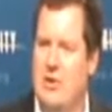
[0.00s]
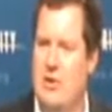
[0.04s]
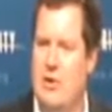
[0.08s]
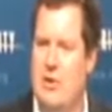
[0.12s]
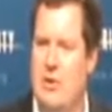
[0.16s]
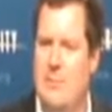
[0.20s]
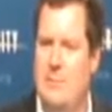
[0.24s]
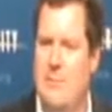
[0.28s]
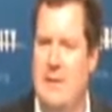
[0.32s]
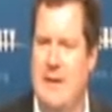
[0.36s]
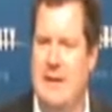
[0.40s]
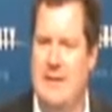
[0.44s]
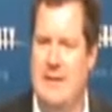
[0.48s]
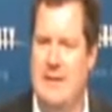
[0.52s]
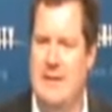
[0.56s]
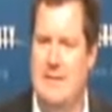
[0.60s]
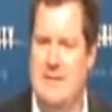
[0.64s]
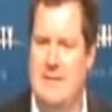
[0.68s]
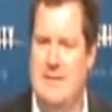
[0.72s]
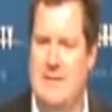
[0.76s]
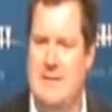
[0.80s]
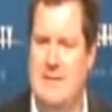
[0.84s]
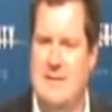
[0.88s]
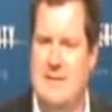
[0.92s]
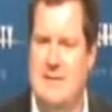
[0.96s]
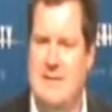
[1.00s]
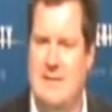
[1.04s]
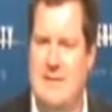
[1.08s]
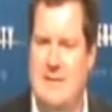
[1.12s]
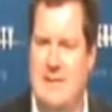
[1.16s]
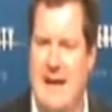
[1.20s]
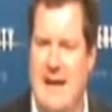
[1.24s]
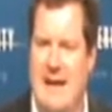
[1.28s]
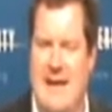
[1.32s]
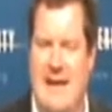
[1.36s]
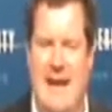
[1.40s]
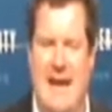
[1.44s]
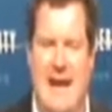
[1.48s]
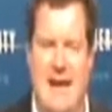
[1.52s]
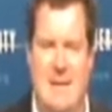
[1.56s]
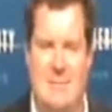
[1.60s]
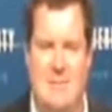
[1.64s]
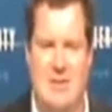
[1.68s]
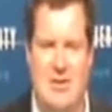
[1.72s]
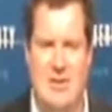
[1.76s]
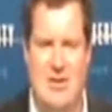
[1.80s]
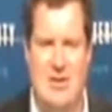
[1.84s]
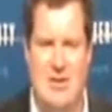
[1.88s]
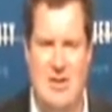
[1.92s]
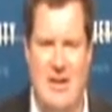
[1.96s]
Europeans, they
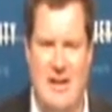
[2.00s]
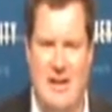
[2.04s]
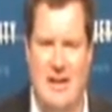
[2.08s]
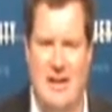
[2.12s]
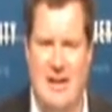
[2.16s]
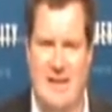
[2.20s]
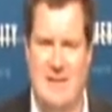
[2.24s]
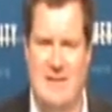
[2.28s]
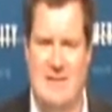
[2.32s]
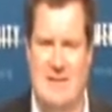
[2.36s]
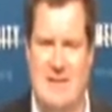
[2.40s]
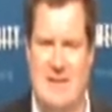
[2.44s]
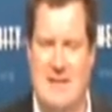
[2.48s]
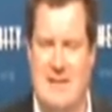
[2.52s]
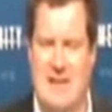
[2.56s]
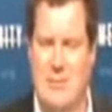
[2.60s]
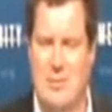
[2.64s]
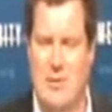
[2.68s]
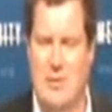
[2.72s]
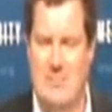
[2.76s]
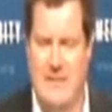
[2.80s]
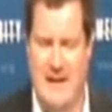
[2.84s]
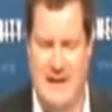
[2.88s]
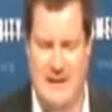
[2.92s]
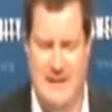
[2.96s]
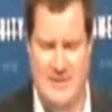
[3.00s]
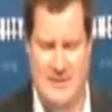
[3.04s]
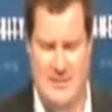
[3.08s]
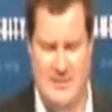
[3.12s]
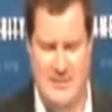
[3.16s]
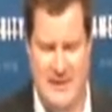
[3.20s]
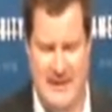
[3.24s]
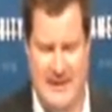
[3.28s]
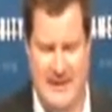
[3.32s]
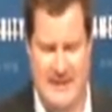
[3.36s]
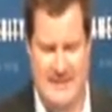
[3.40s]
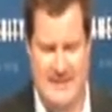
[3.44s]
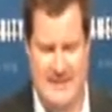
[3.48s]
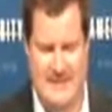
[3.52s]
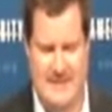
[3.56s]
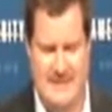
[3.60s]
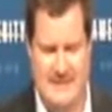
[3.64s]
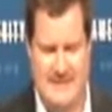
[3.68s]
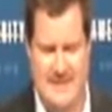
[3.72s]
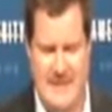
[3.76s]
came to study us, to see what made us great.